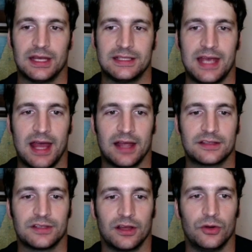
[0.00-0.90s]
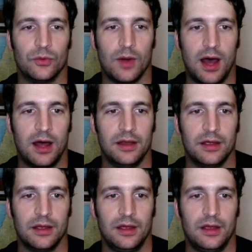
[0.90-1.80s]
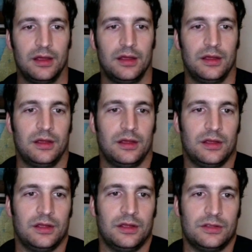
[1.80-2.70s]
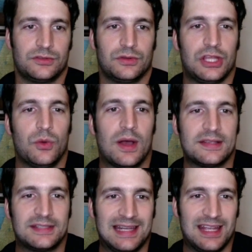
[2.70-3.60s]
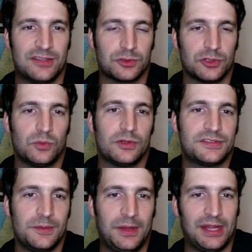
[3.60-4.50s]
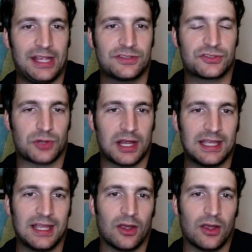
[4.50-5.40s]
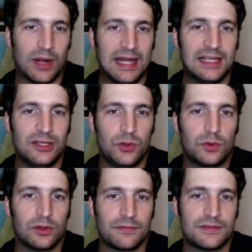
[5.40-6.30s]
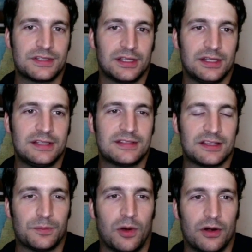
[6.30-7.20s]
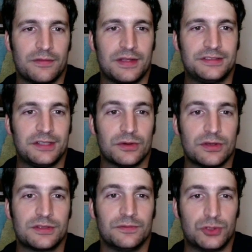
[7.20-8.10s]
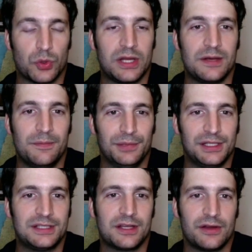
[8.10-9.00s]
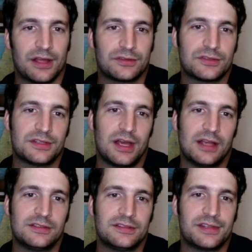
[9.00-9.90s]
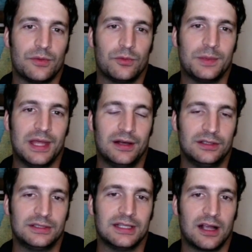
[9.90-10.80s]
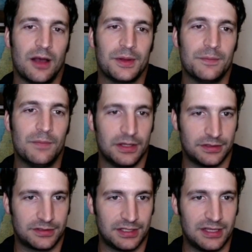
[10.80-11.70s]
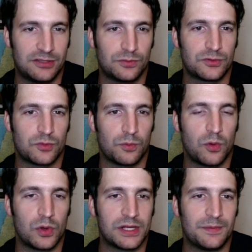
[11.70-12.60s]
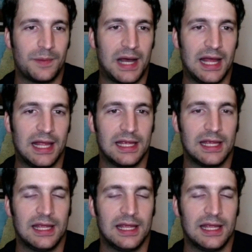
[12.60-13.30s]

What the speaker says: attacks on Iran. So the U.S. and Israel will simulate striking Iranian nuclear facilities as part of a series of joint military exercises that will be held in the coming months. And this was reported by